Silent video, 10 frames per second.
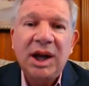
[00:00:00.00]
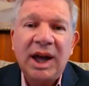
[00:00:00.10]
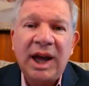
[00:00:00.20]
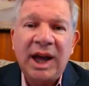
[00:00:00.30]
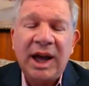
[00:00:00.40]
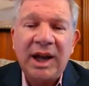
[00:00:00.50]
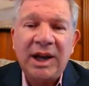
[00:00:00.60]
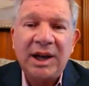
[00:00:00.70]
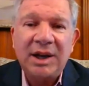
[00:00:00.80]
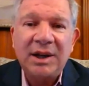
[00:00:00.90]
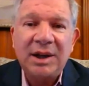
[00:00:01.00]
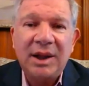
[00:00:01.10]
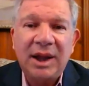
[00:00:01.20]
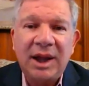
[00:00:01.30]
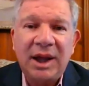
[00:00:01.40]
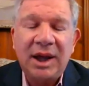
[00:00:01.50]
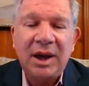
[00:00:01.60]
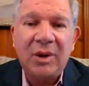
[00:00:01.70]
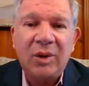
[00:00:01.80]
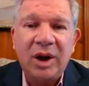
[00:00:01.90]
and the
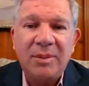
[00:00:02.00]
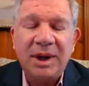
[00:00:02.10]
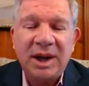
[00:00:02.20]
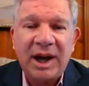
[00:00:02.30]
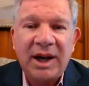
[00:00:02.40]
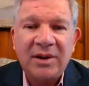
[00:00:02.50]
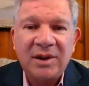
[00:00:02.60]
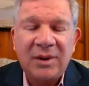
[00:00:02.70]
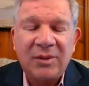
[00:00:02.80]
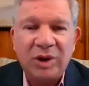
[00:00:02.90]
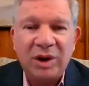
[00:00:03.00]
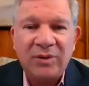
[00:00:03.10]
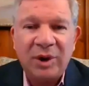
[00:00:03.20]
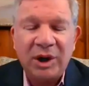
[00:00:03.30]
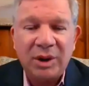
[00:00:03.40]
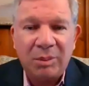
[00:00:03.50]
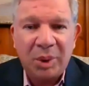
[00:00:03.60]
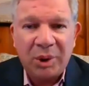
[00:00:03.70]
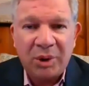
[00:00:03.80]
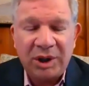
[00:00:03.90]
agreement has several different
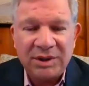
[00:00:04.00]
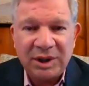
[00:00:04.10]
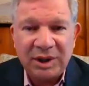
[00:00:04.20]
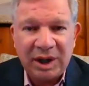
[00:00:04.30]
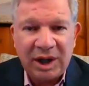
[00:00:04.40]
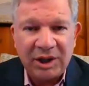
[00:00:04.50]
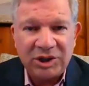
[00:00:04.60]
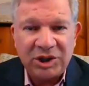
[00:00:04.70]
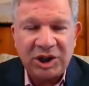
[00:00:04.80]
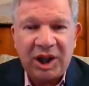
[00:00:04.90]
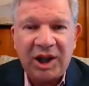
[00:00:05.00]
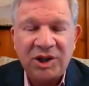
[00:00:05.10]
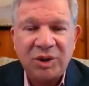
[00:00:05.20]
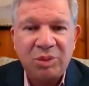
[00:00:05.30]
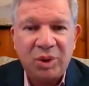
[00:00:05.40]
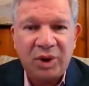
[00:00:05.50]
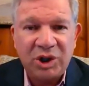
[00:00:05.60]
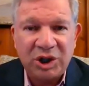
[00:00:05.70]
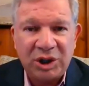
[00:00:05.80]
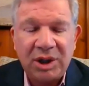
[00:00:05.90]
components to the college education
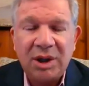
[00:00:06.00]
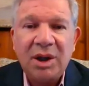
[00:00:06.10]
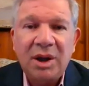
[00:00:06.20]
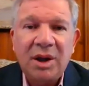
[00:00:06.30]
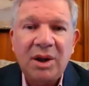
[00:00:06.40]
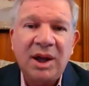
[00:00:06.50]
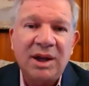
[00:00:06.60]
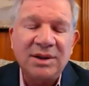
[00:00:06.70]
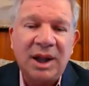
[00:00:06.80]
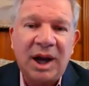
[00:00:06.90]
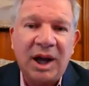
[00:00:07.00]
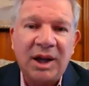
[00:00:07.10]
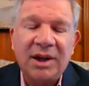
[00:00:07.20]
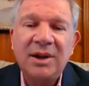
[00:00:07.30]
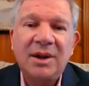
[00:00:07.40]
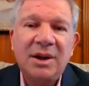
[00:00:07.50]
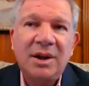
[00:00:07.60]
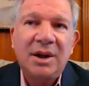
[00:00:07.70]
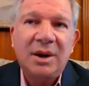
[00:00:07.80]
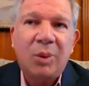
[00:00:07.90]
provision. Things like
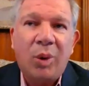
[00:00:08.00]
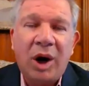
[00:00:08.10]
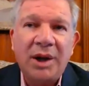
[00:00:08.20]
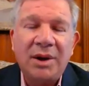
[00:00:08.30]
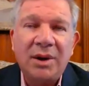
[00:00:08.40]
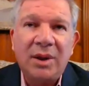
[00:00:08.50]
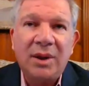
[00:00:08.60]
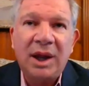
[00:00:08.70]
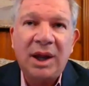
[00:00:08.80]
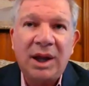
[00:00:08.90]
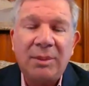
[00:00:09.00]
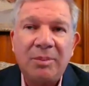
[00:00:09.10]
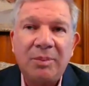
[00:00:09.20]
what the